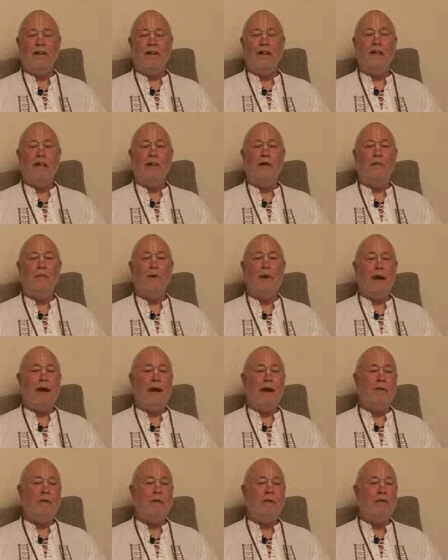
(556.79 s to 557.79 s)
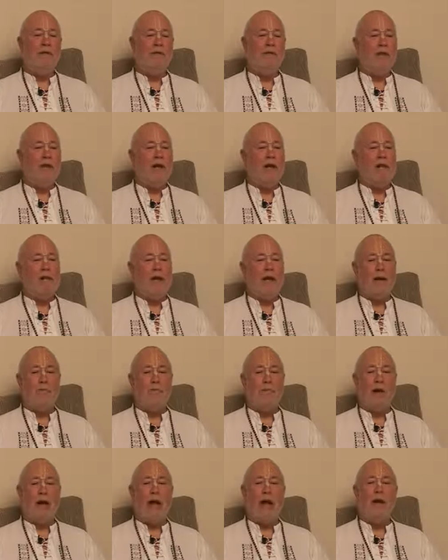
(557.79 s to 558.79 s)
And, and what happens is that
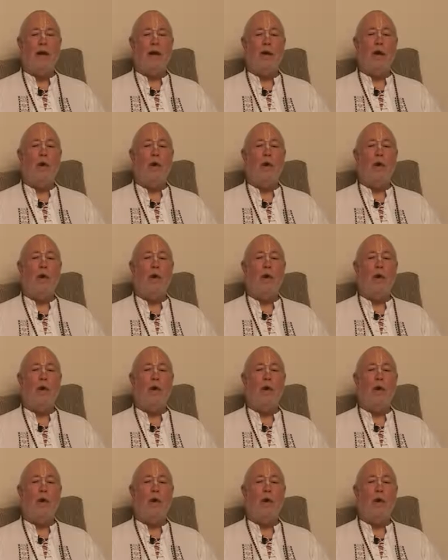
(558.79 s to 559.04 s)
that black